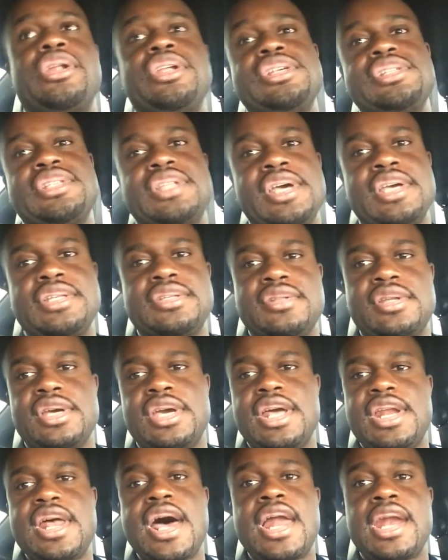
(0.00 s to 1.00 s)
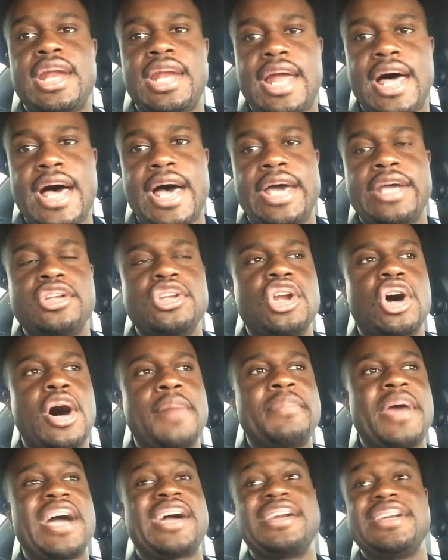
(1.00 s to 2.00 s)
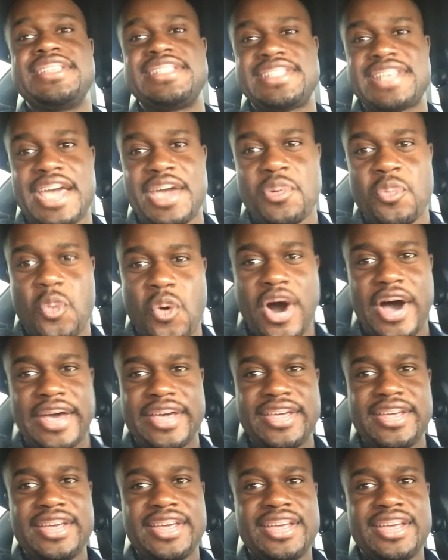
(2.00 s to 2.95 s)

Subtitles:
they're getting out of line. You know, I'm not going to say what.